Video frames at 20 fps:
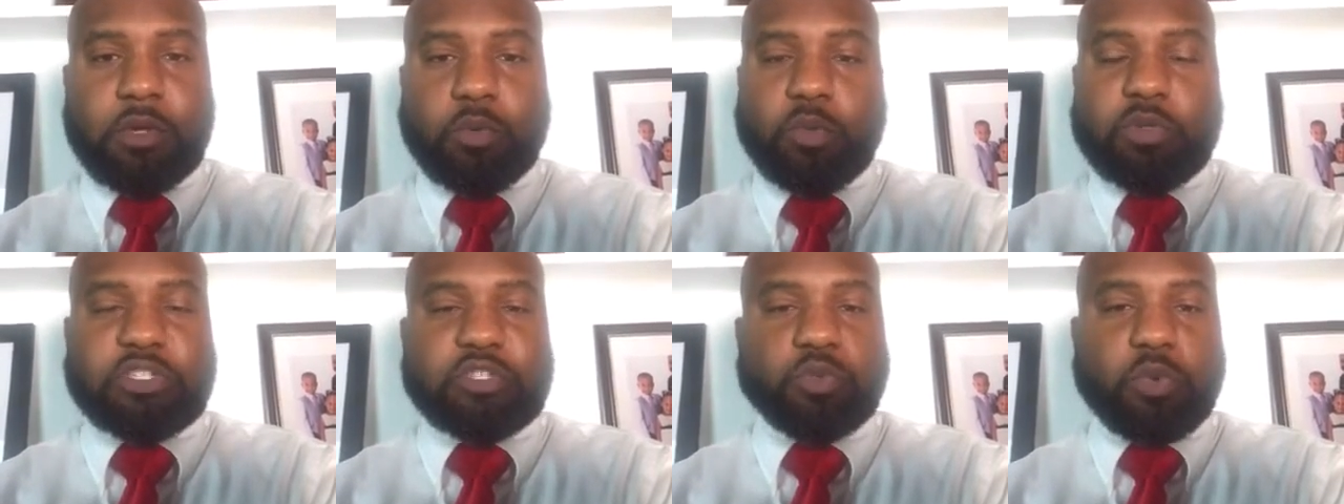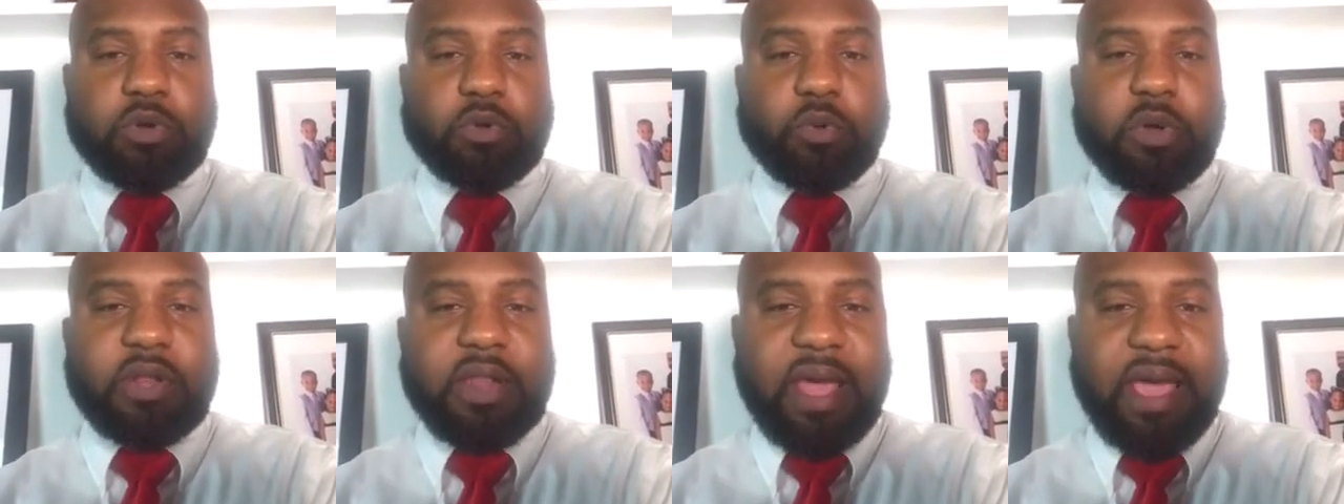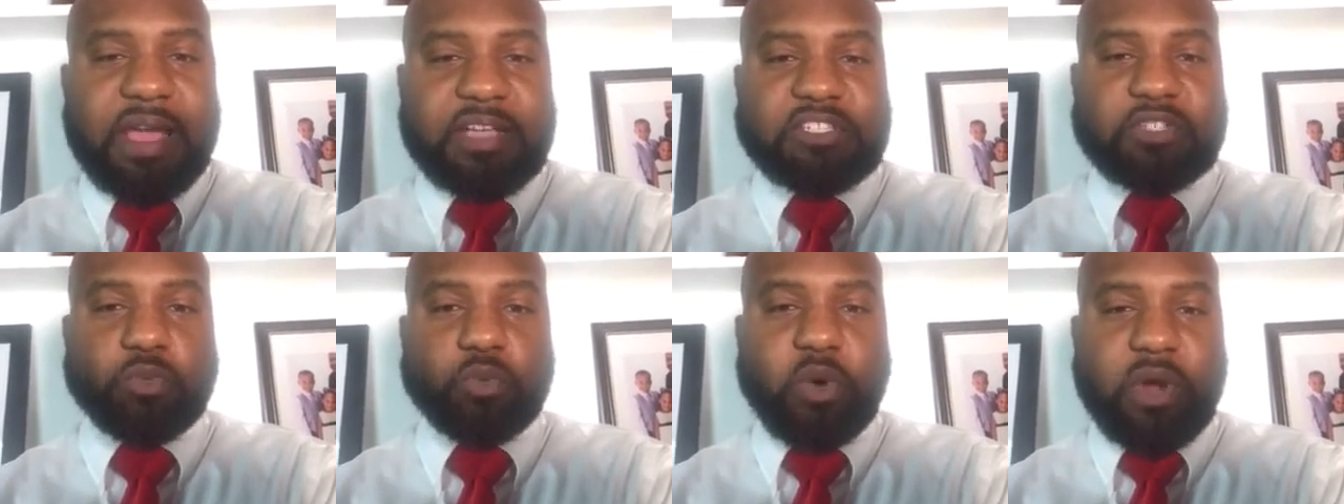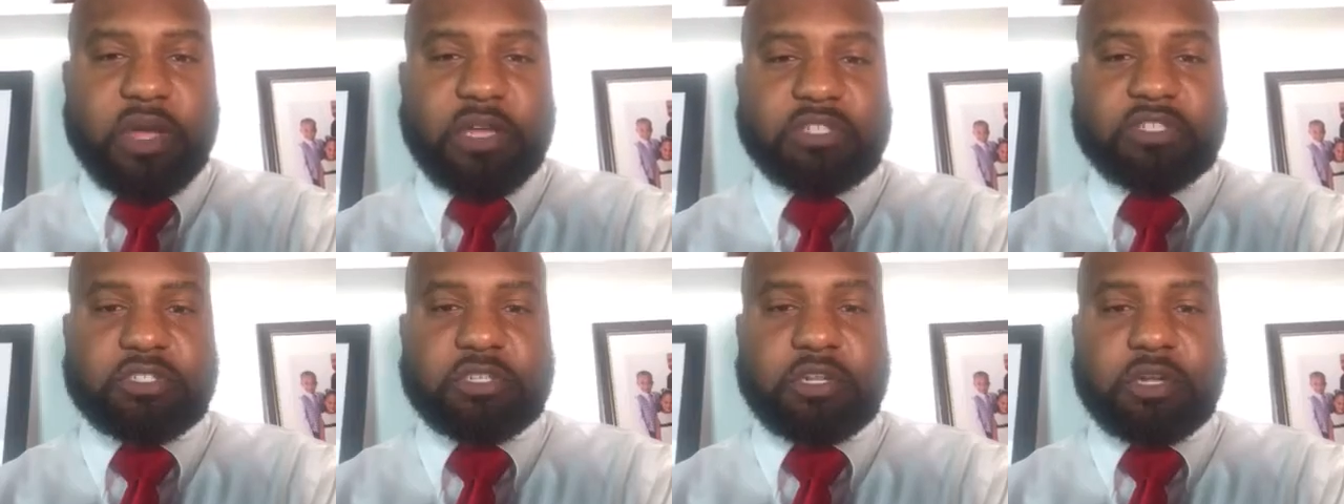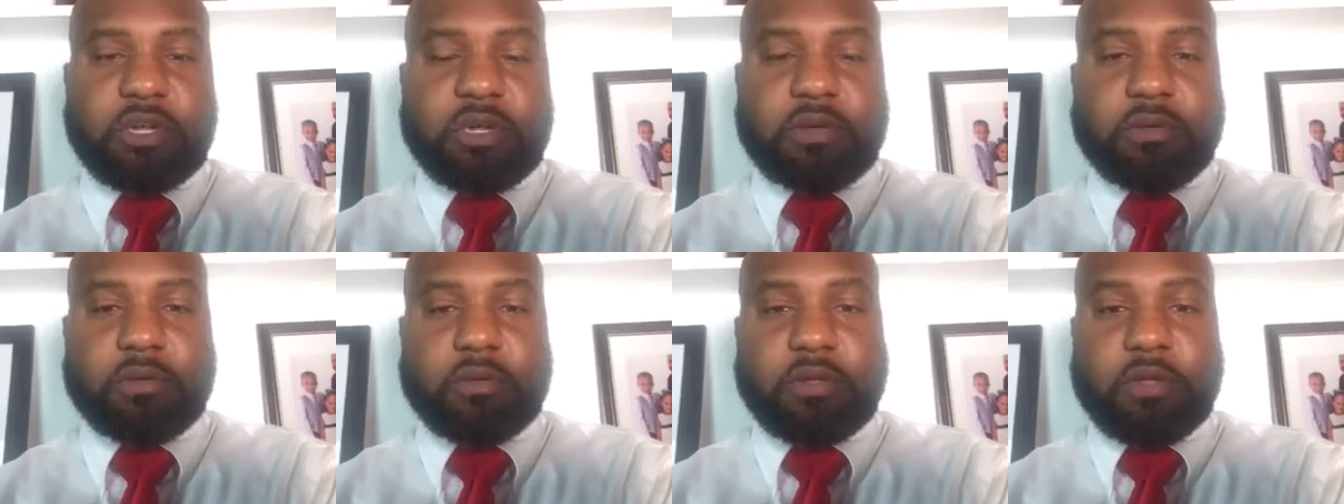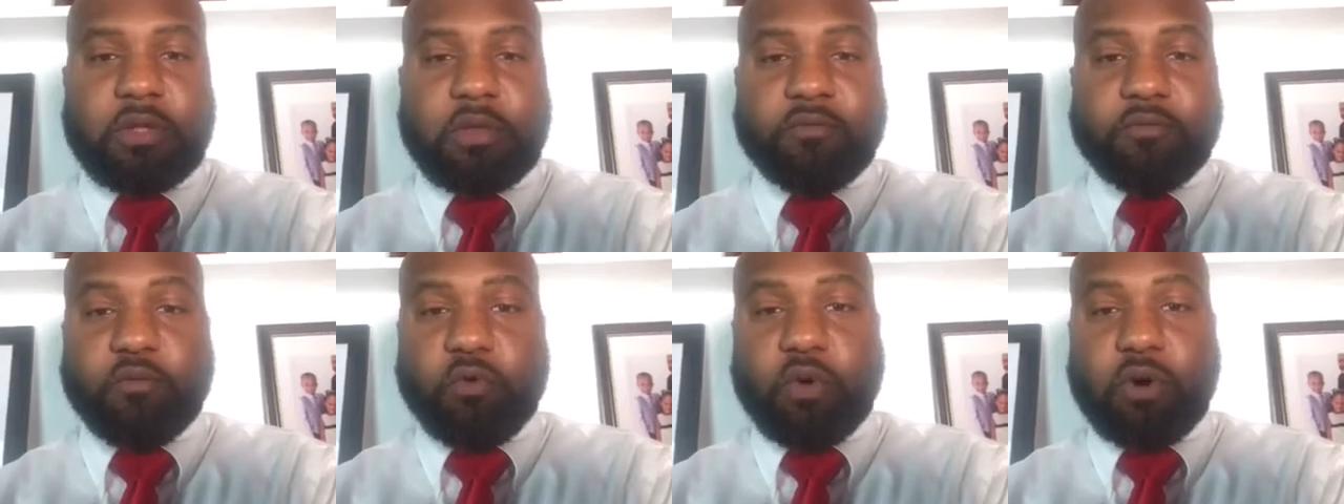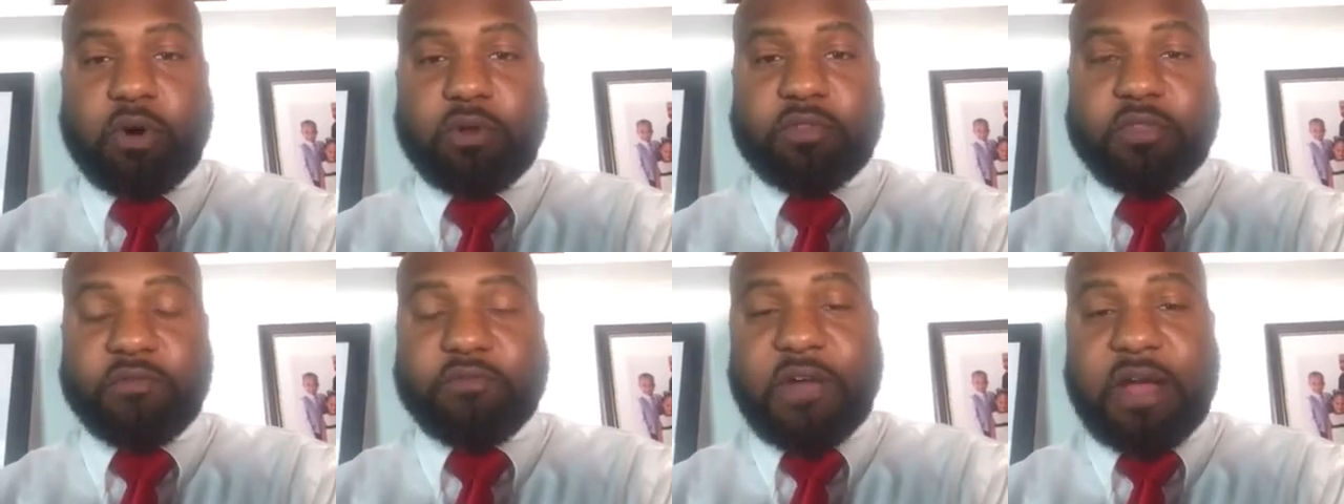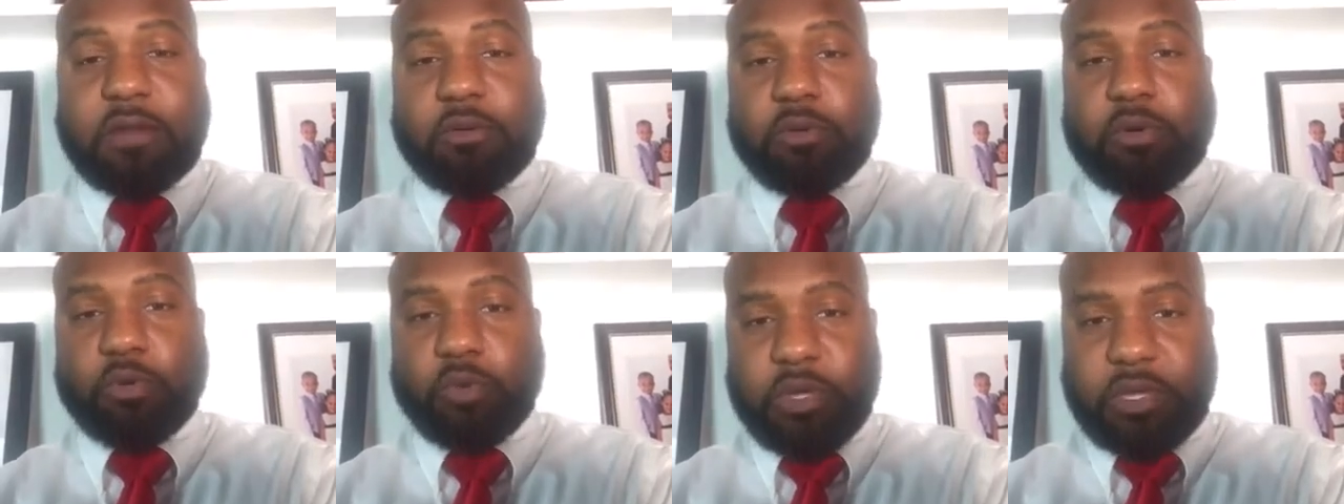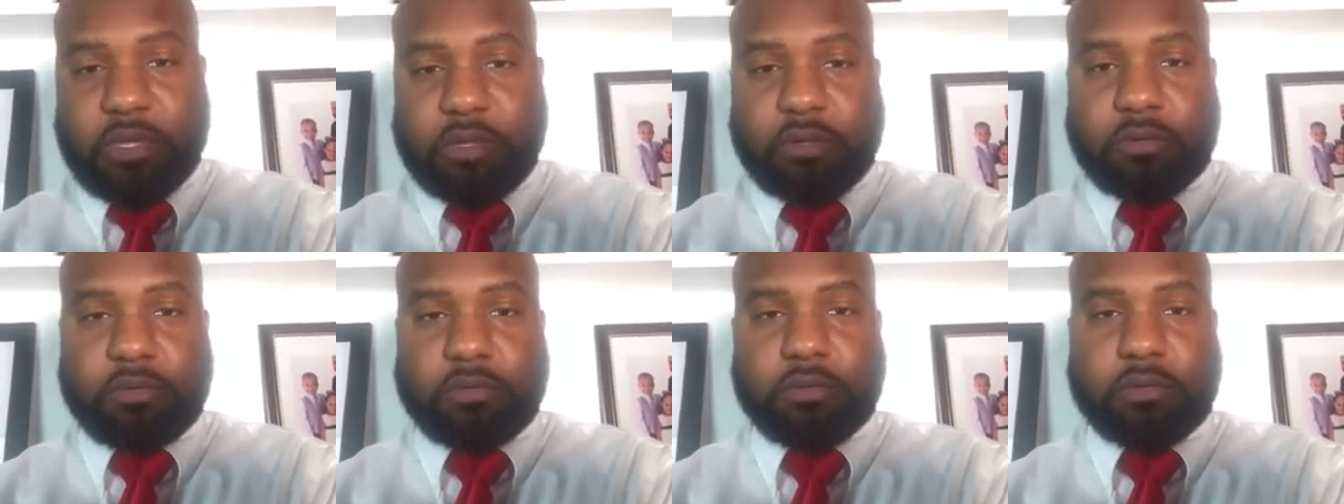we just want to relax and rest for the following week.